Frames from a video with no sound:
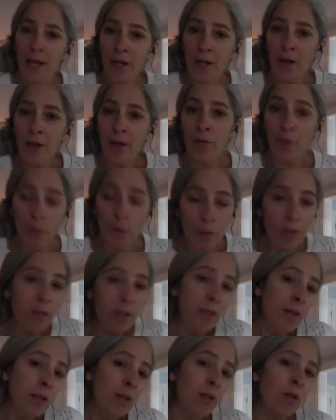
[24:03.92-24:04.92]
a rose
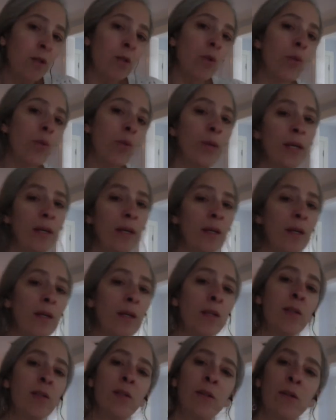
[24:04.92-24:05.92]
in the
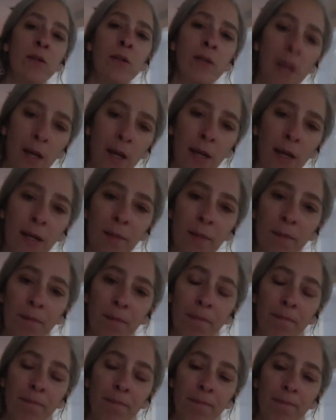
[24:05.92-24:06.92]
winter time,
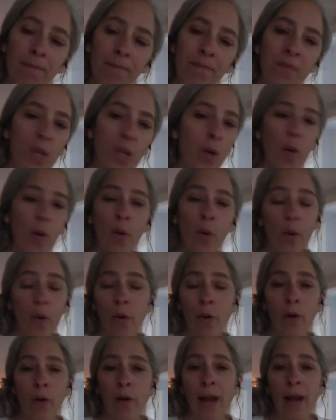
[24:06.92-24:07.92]

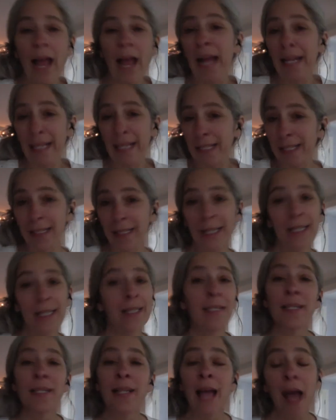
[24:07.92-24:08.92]
or any
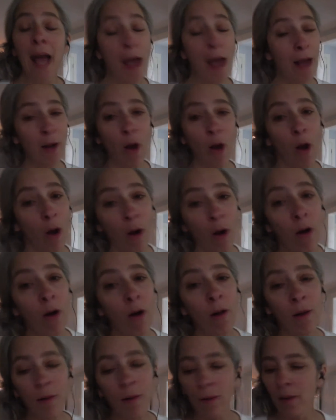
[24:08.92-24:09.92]
season at
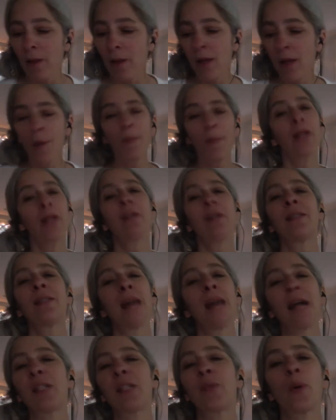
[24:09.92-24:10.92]
all, because
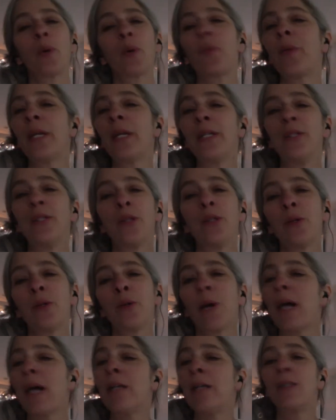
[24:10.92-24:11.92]
that's what we
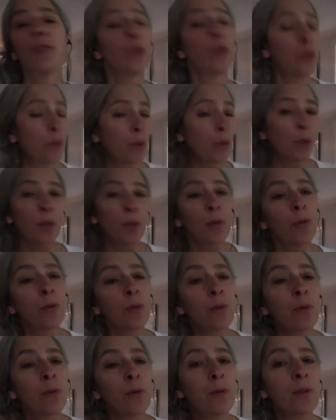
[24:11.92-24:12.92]
do as you
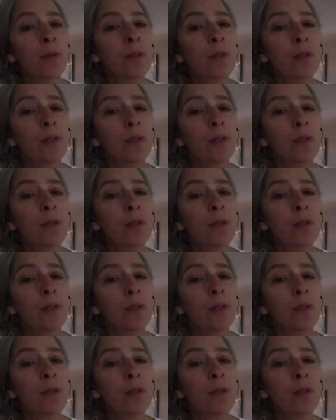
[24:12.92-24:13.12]
use.